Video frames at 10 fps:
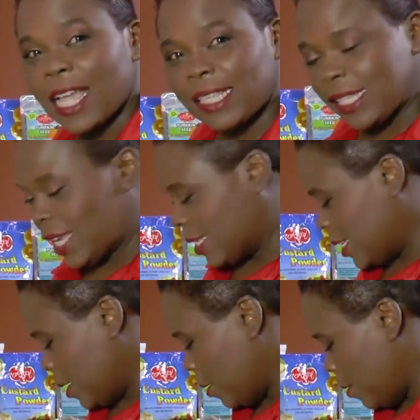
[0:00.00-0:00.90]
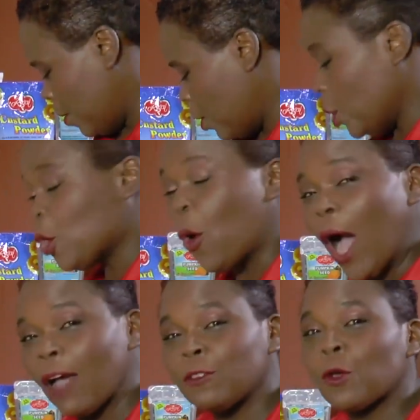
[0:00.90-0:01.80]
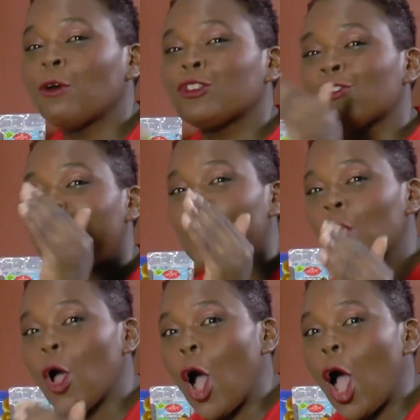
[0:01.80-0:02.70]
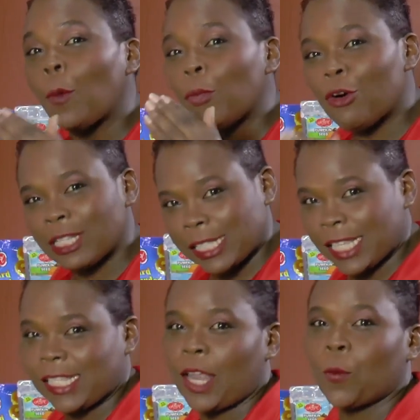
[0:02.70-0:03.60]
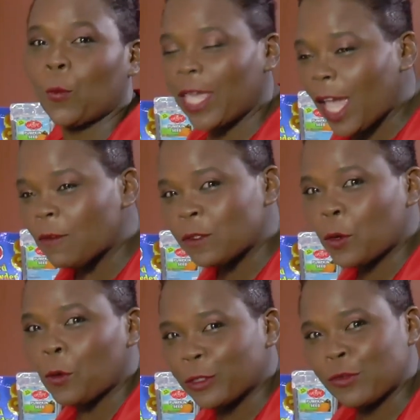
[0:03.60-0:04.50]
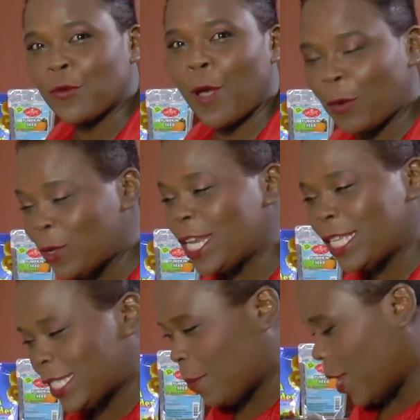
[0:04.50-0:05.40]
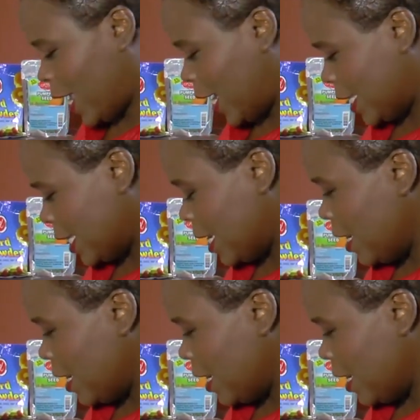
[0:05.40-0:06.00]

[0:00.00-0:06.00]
that's it. You don't have to go through that long process that we have to go through when we need to make it.